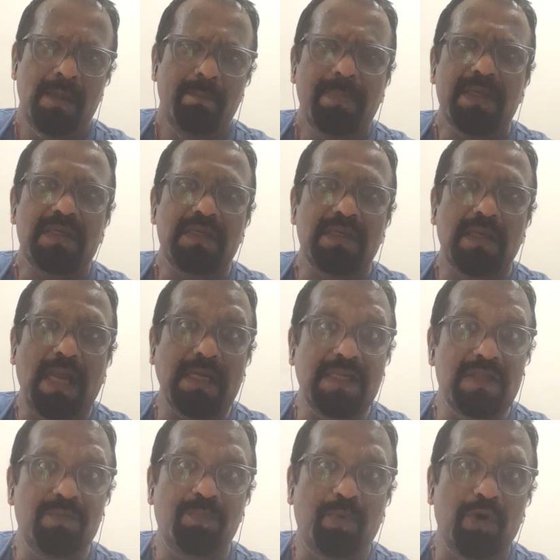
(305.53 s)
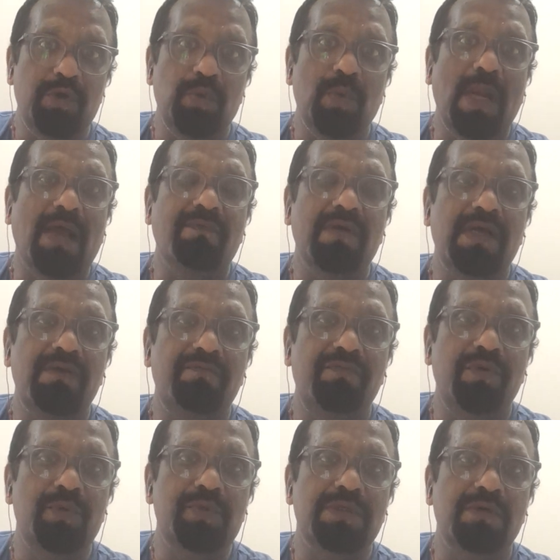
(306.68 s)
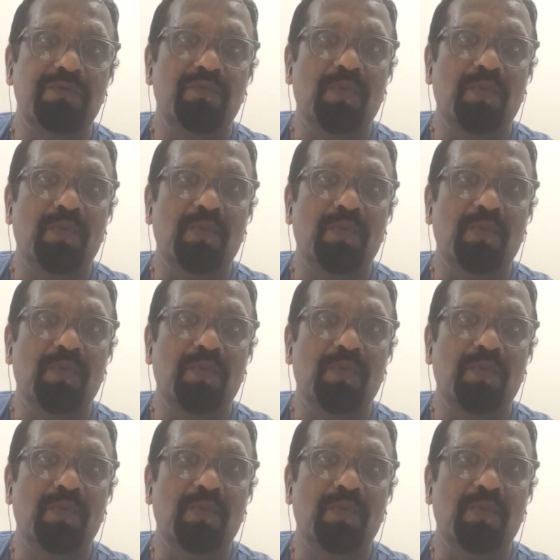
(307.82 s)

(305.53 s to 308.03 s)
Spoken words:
But at this point you will have a confusion.